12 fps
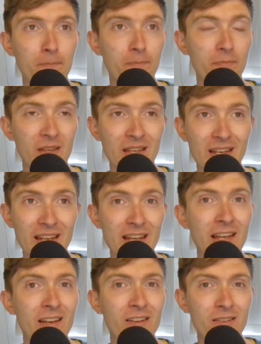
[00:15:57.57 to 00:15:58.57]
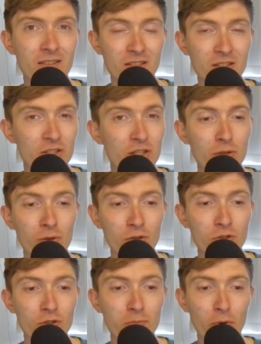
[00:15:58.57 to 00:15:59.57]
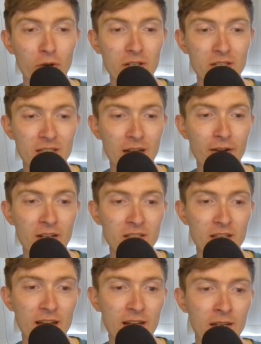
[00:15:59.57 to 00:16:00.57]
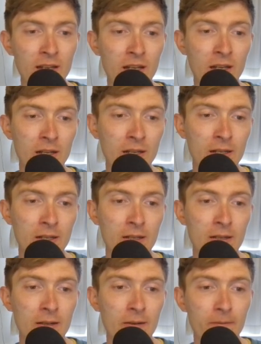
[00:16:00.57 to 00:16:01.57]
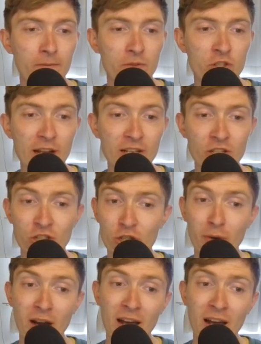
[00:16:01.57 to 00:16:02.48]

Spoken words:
near to 200 points, dare I say. Jake Stewart I